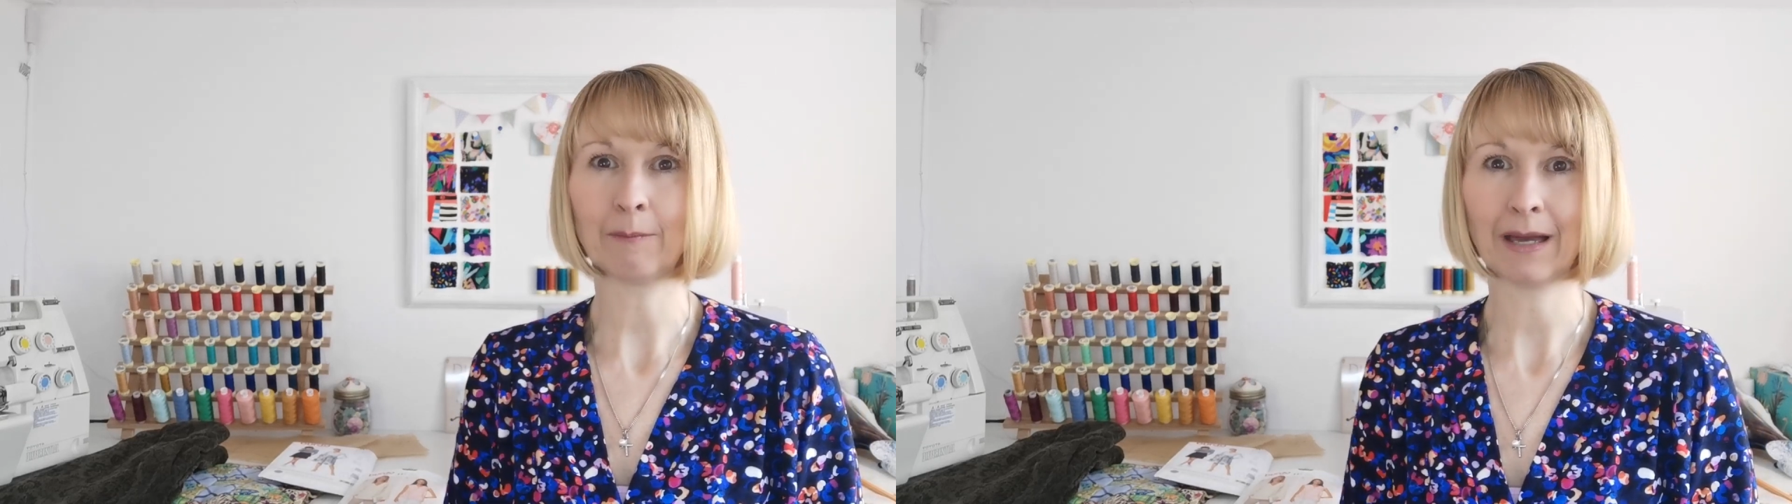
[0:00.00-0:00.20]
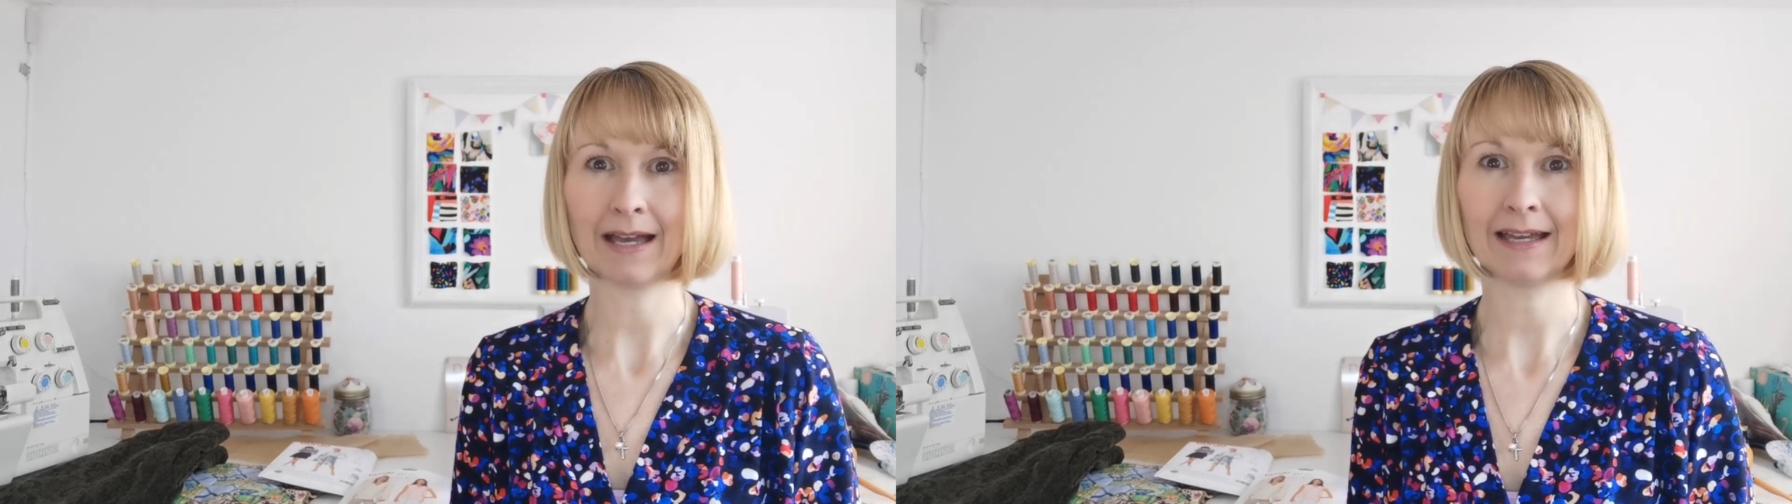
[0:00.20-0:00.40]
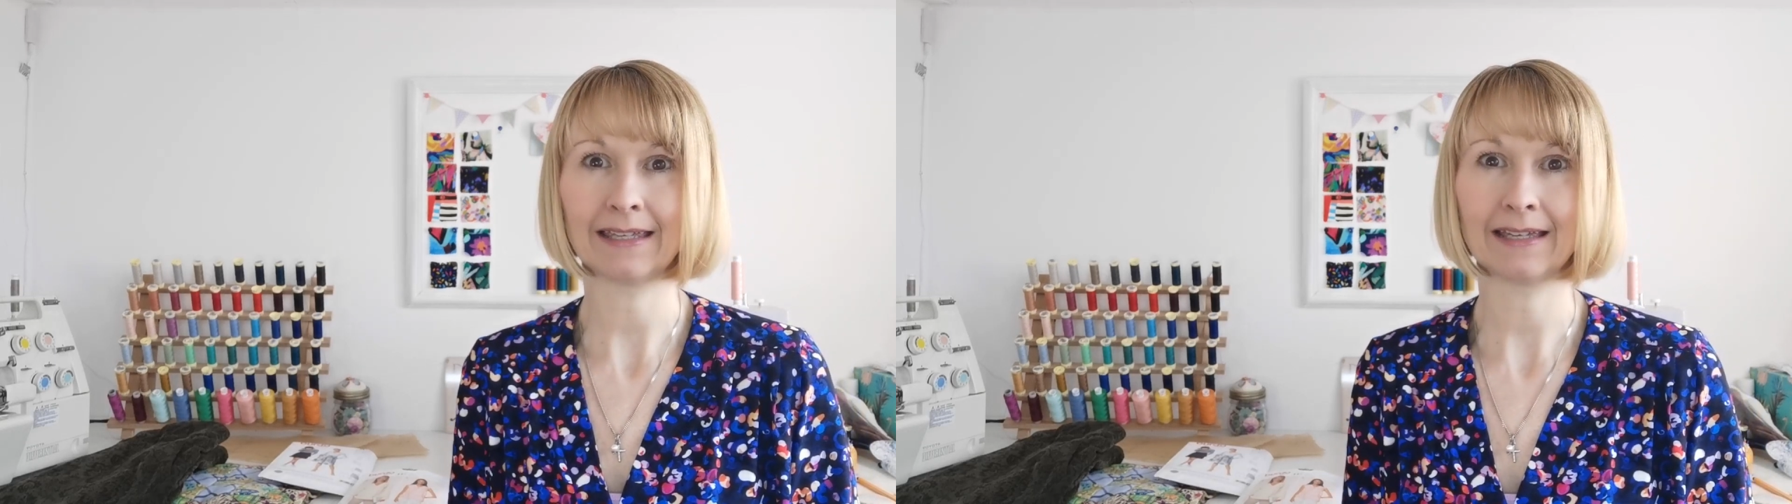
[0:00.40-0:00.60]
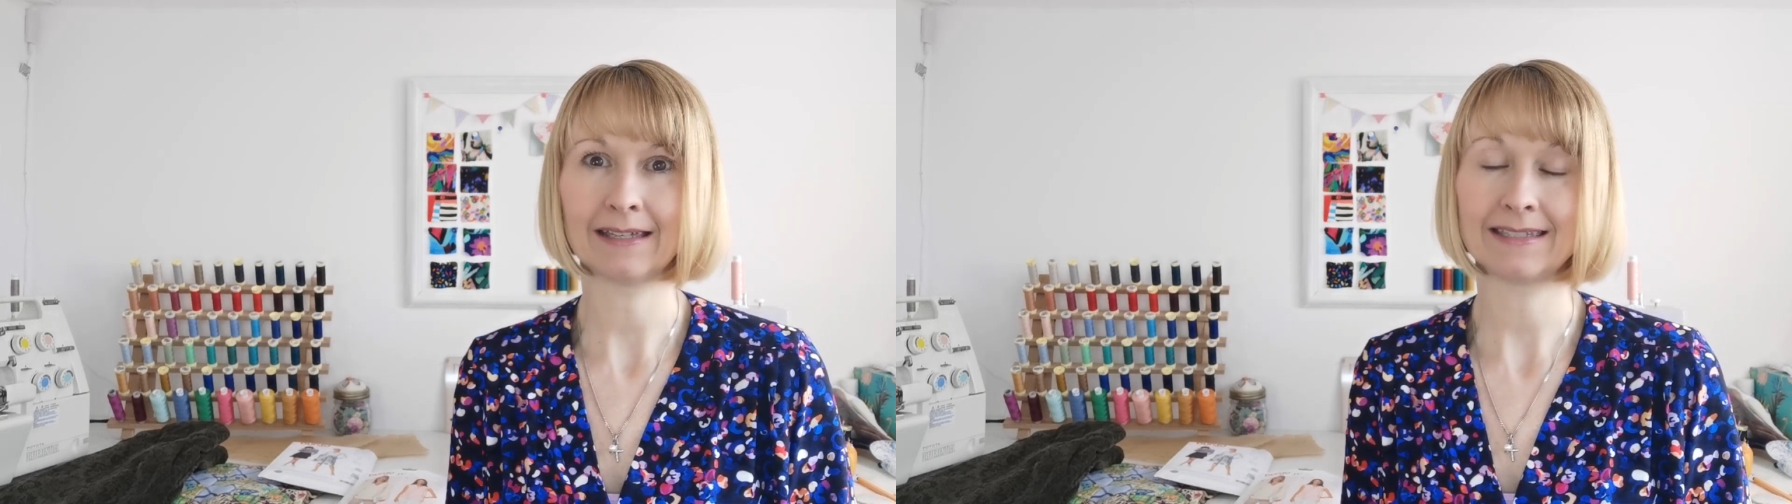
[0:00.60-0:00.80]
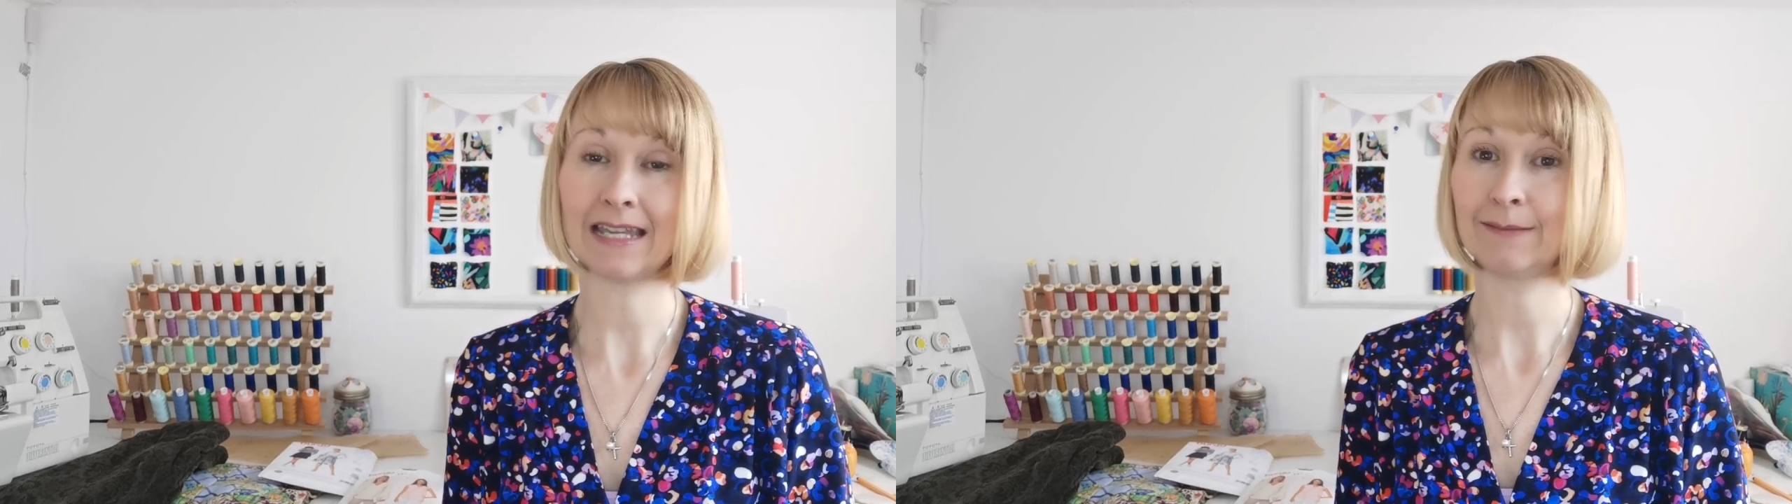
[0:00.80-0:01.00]

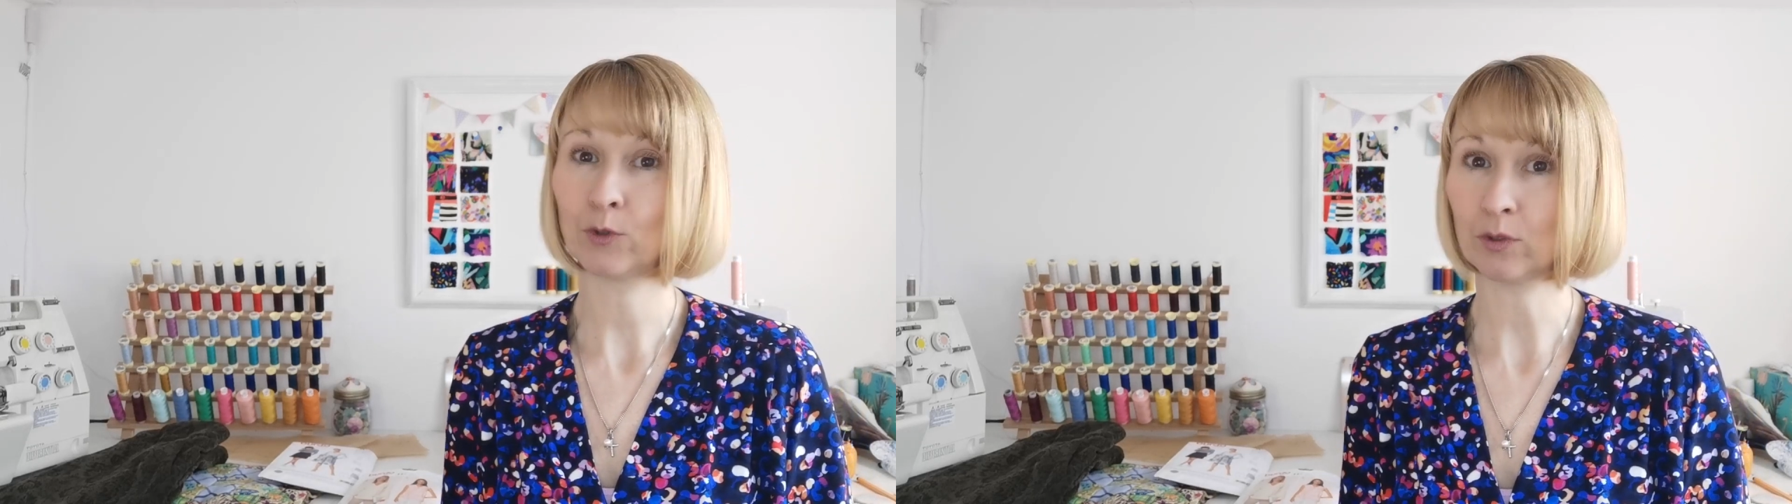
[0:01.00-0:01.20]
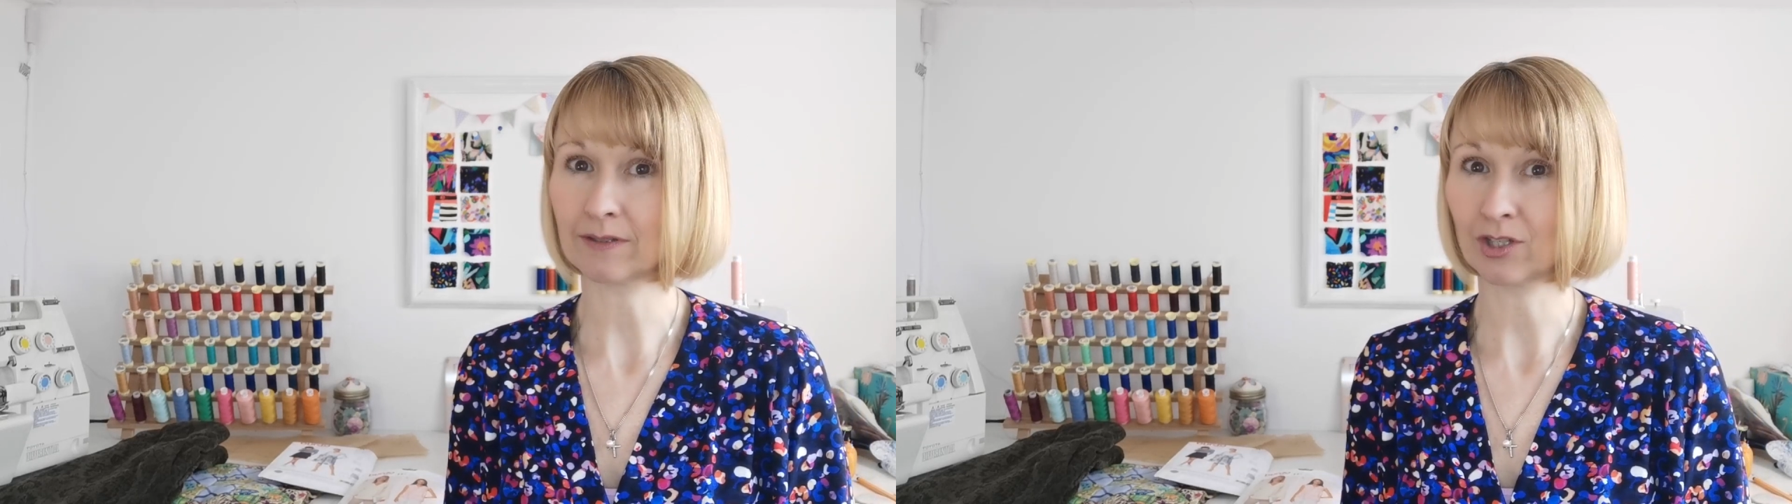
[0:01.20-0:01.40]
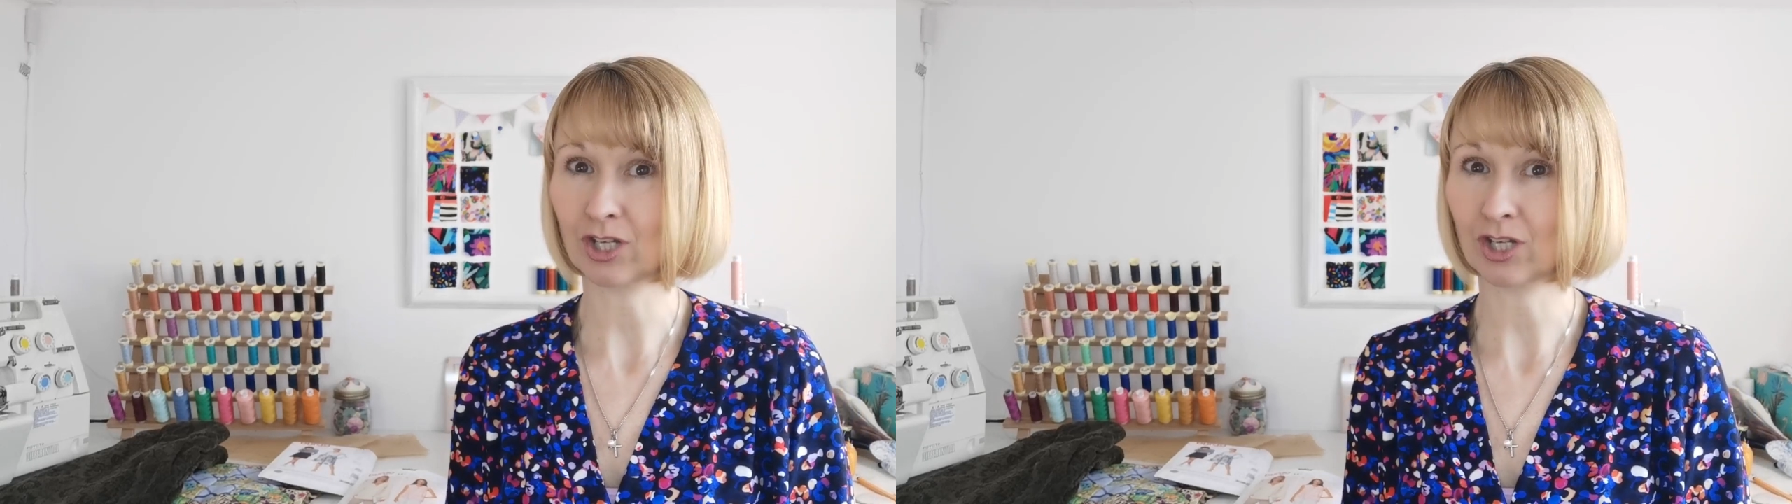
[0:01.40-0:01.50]
my denim quilted